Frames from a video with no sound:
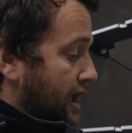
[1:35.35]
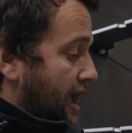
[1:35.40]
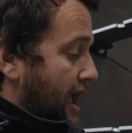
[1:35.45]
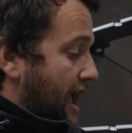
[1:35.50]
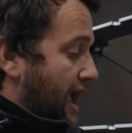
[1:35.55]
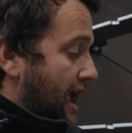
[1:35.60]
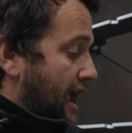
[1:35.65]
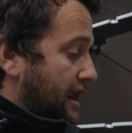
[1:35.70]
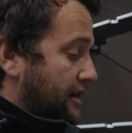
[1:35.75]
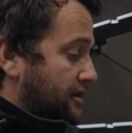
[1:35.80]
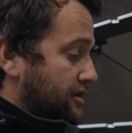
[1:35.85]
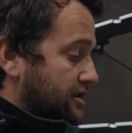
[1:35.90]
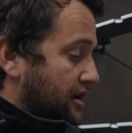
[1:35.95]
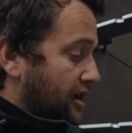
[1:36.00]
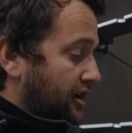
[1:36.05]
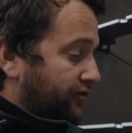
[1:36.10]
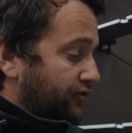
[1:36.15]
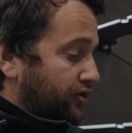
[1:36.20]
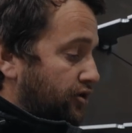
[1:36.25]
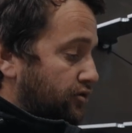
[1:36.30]
and
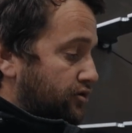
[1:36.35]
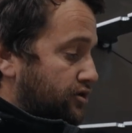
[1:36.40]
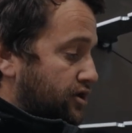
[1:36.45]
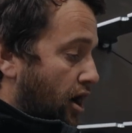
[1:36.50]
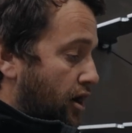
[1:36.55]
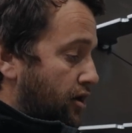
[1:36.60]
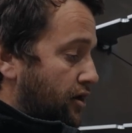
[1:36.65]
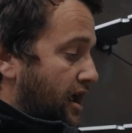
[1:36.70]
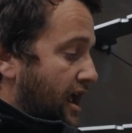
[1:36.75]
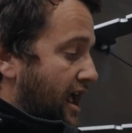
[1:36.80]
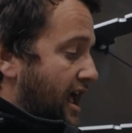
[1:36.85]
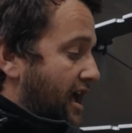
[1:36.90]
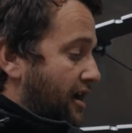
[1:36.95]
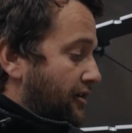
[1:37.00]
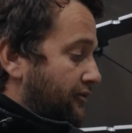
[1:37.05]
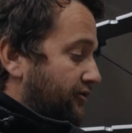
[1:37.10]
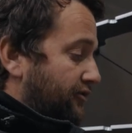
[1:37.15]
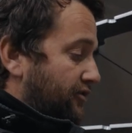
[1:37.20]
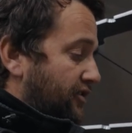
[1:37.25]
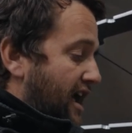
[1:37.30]
if you don't
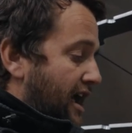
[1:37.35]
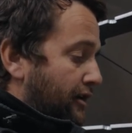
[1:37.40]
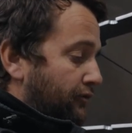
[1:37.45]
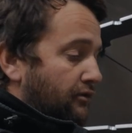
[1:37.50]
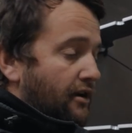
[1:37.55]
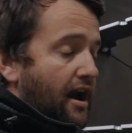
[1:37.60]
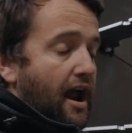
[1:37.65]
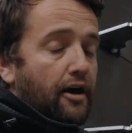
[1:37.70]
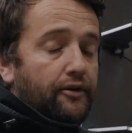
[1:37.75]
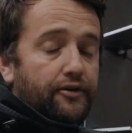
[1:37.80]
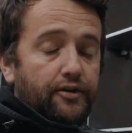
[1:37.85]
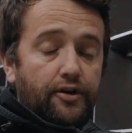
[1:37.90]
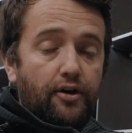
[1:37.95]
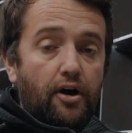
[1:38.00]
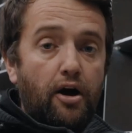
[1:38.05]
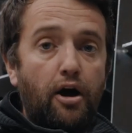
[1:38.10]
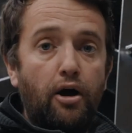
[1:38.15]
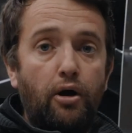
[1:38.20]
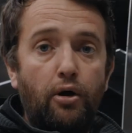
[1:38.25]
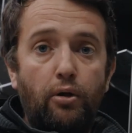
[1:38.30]
have that rounded
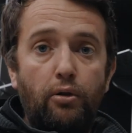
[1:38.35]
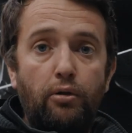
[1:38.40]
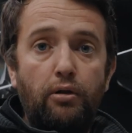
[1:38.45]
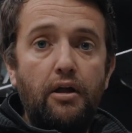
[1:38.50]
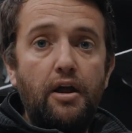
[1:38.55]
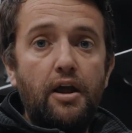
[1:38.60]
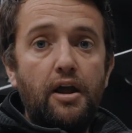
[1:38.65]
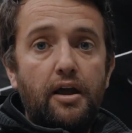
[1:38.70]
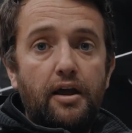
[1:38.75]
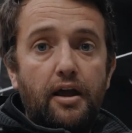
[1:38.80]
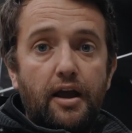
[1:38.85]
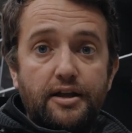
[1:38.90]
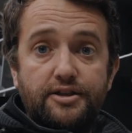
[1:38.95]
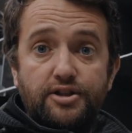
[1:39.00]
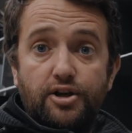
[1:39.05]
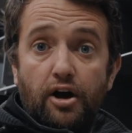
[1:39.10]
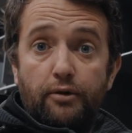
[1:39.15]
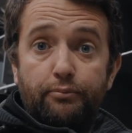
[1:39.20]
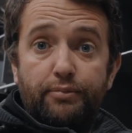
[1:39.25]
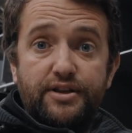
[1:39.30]
hole,
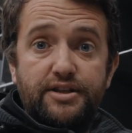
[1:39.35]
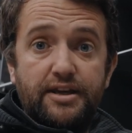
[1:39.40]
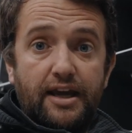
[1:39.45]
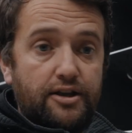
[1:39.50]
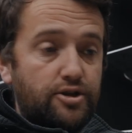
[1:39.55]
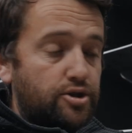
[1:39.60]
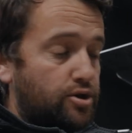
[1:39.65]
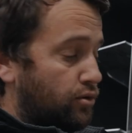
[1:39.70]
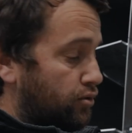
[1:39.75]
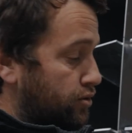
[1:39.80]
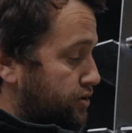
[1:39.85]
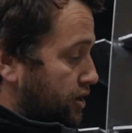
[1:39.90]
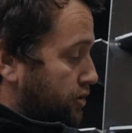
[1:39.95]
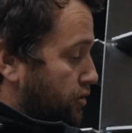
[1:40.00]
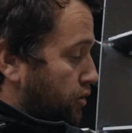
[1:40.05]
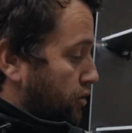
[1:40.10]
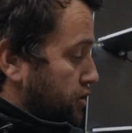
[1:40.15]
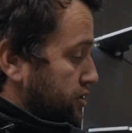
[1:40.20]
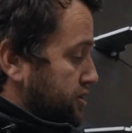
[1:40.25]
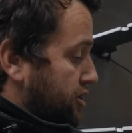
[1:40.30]
it's got potential to
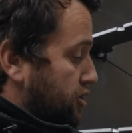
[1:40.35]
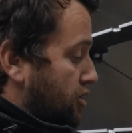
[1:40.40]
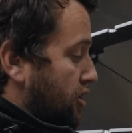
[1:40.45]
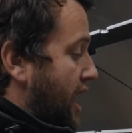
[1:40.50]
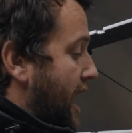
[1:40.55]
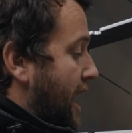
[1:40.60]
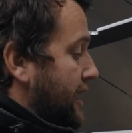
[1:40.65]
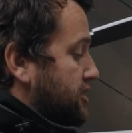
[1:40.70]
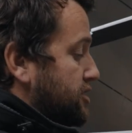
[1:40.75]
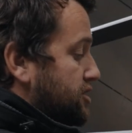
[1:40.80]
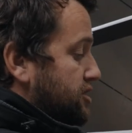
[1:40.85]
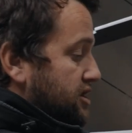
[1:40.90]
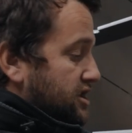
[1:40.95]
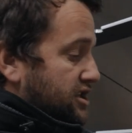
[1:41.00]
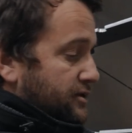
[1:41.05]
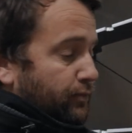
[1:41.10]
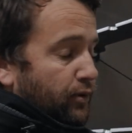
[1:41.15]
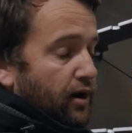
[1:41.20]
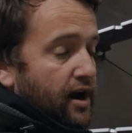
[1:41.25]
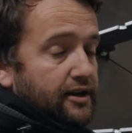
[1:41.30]
cause cracks to
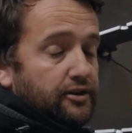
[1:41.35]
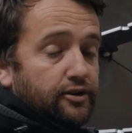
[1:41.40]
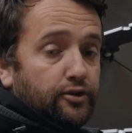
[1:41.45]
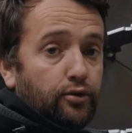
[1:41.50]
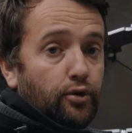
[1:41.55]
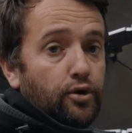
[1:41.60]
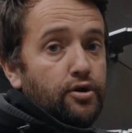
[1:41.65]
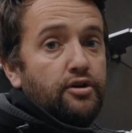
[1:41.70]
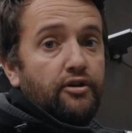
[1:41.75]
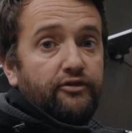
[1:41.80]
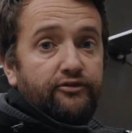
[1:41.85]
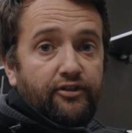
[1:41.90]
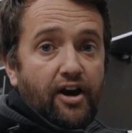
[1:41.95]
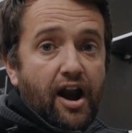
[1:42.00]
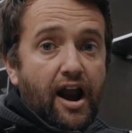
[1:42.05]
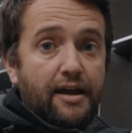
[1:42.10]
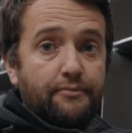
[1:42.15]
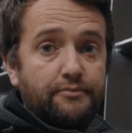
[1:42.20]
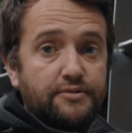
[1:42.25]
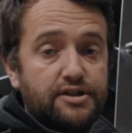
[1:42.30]
spread through your
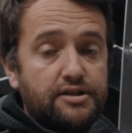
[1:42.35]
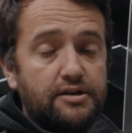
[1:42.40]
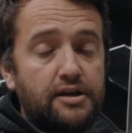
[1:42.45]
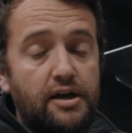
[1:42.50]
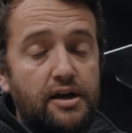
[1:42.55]
frames,